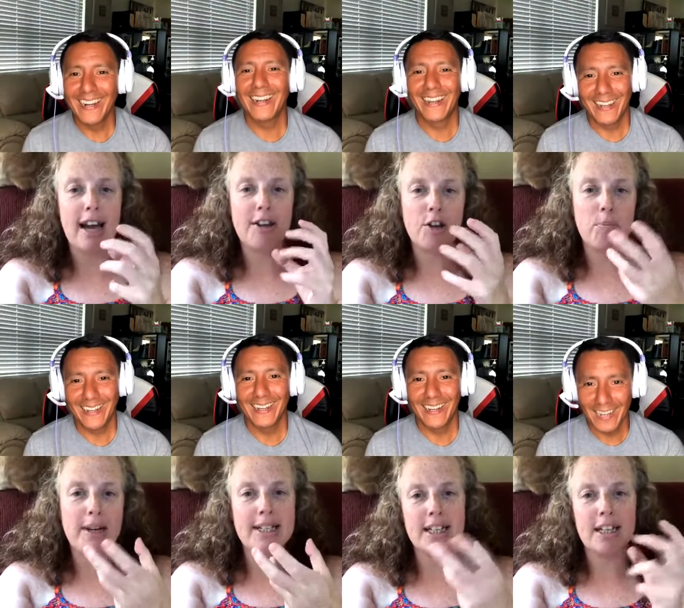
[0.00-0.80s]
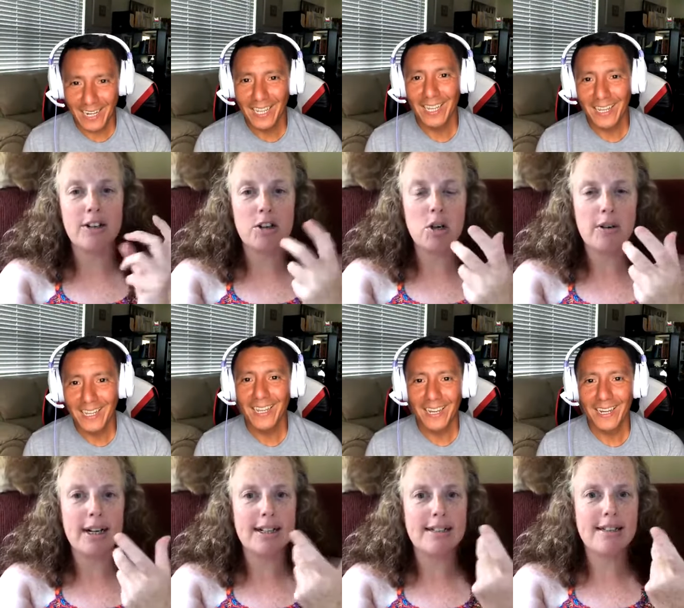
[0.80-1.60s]
Speaker 1: their pizza and their
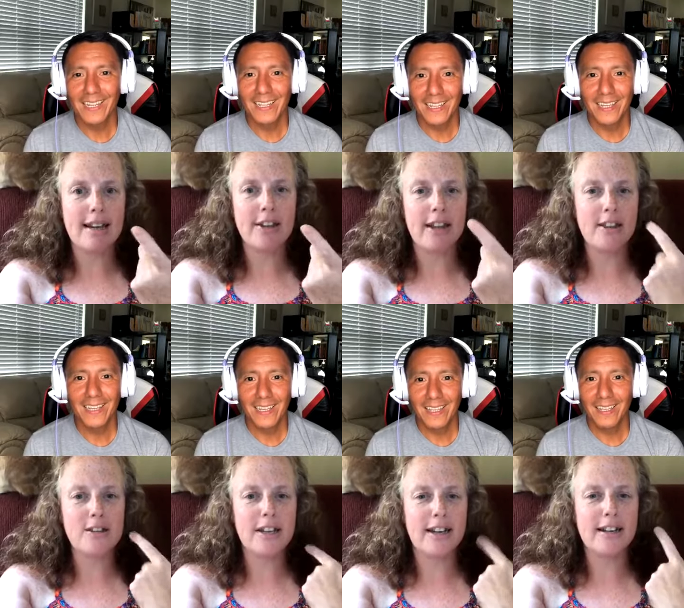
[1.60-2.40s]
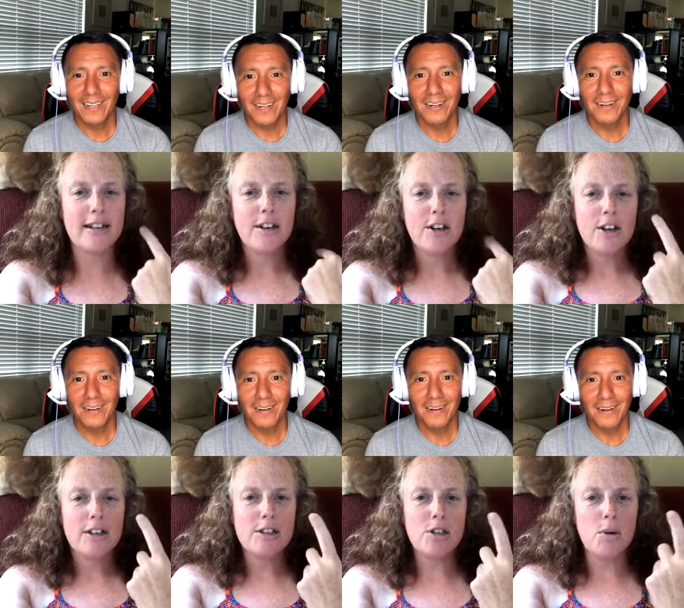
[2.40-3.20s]
donuts, and then they're saying,
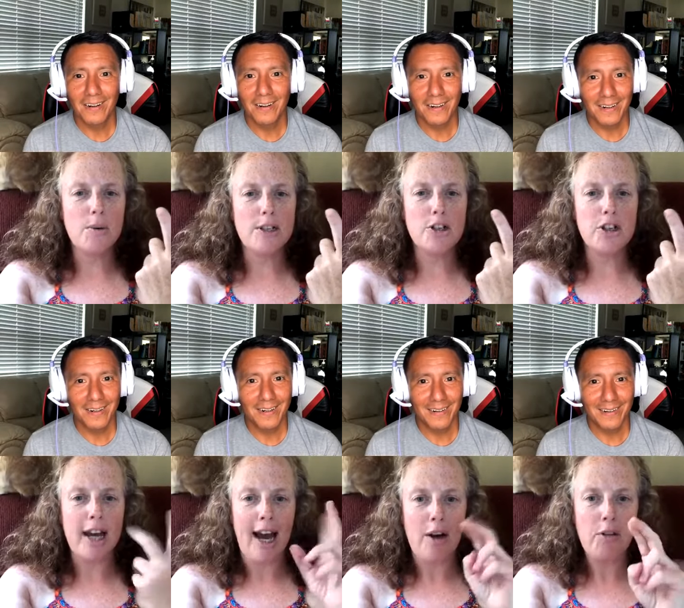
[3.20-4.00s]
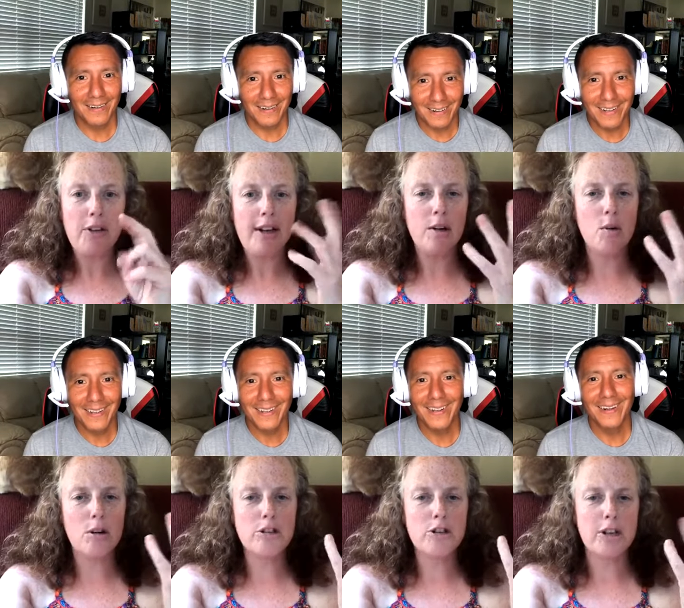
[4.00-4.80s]
"So is she healthy or
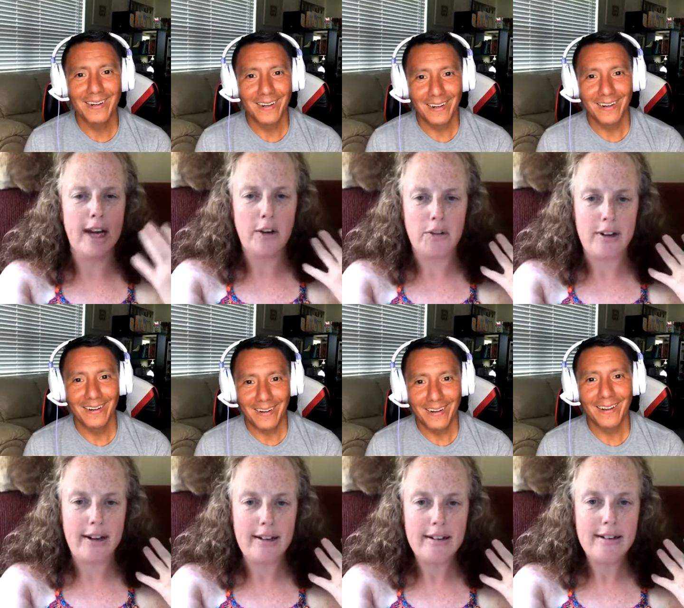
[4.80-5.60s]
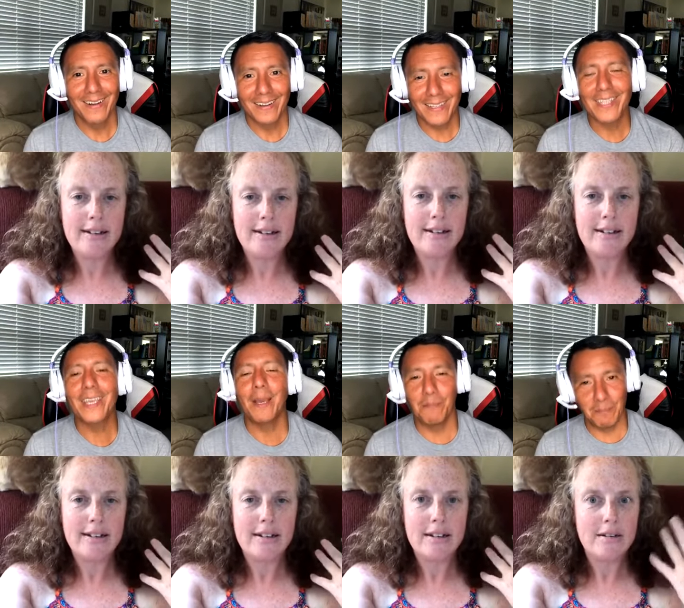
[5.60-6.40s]
is she healthy?"
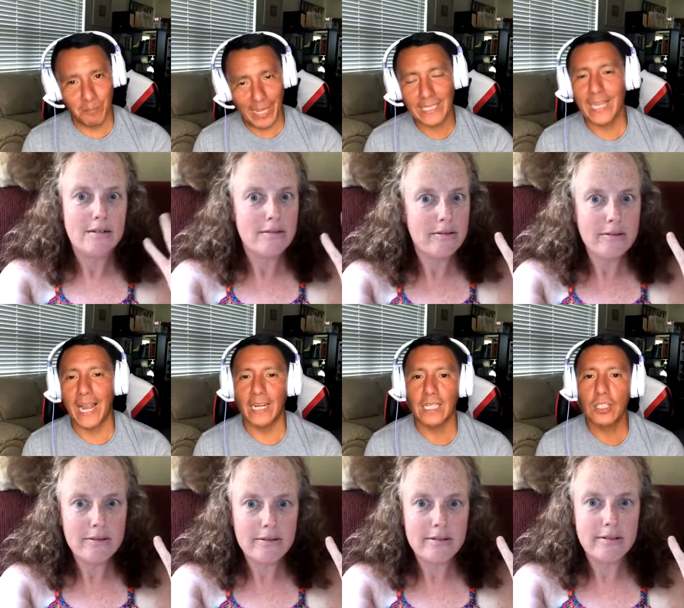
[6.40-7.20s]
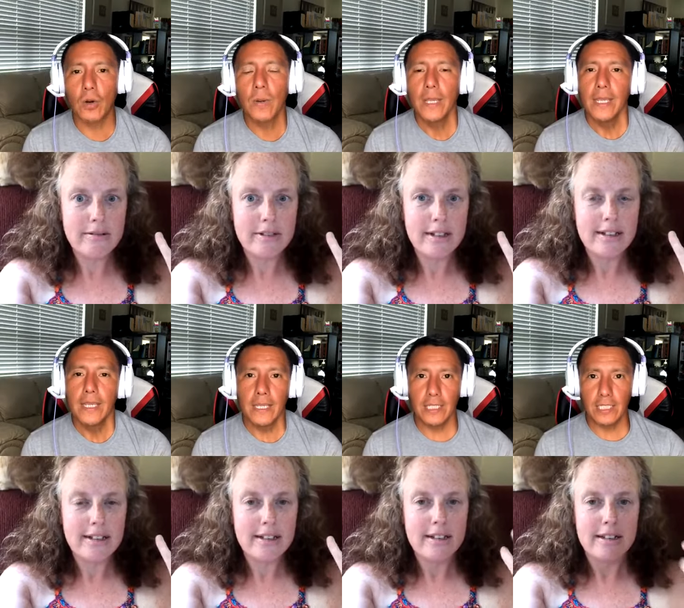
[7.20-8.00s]
Speaker 2: Eh, exactly. So
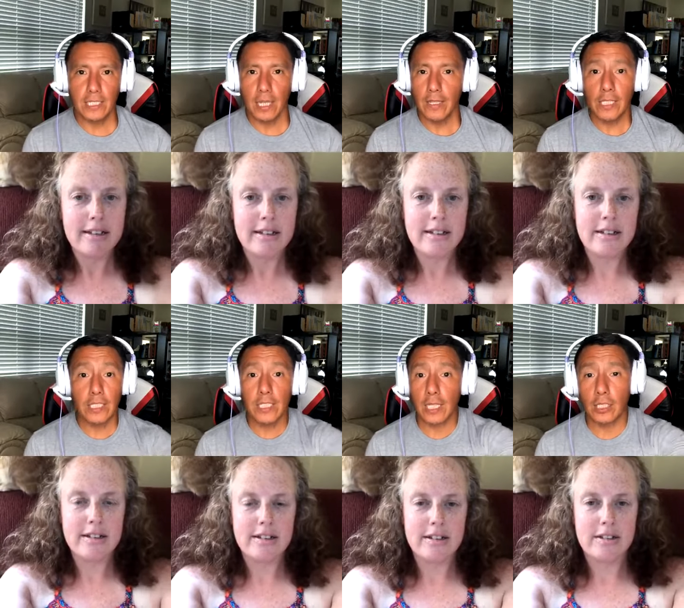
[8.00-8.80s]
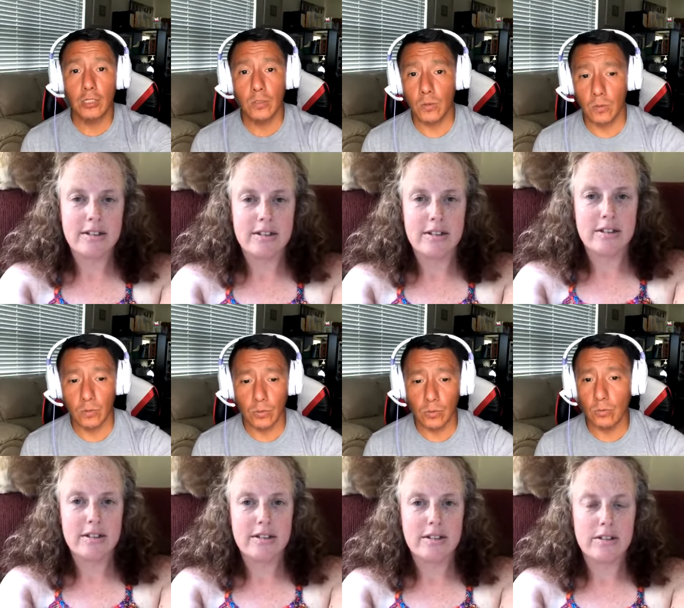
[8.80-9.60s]
uh, this is and this is nothing to
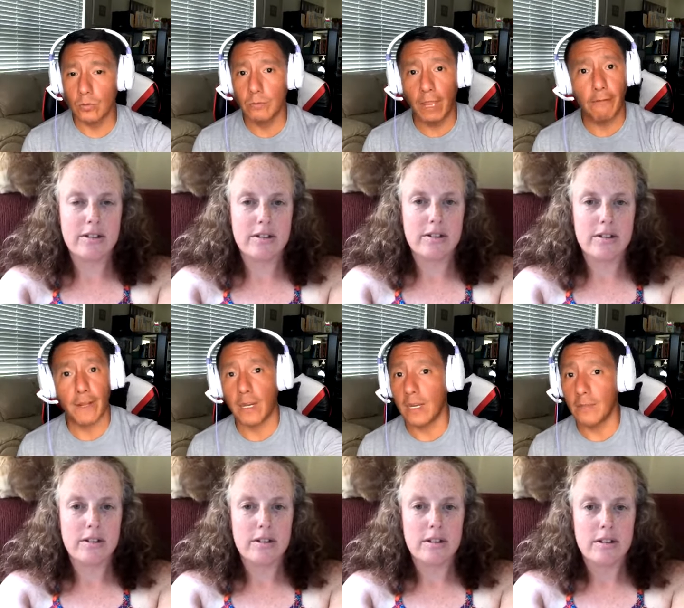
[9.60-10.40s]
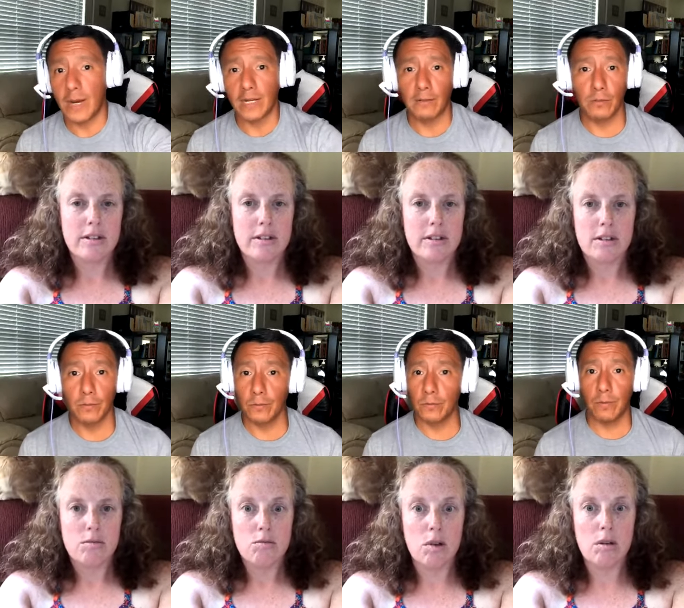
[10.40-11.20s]
to make fun of anybody. To
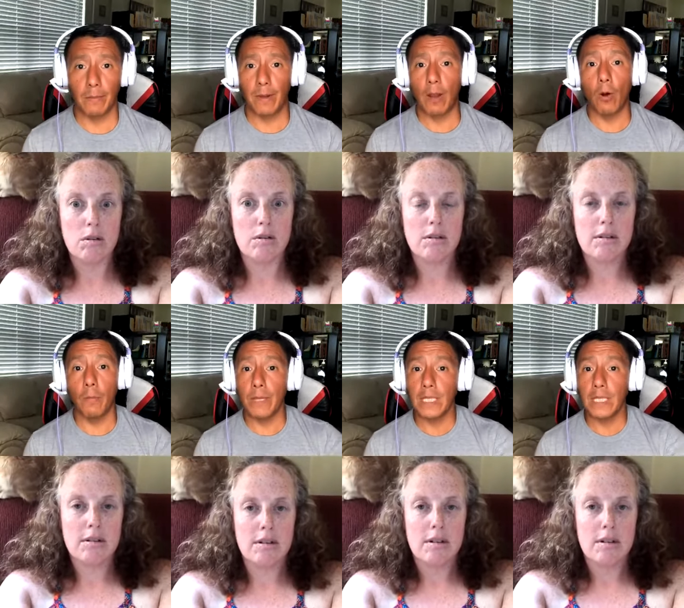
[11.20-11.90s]
no. by all means,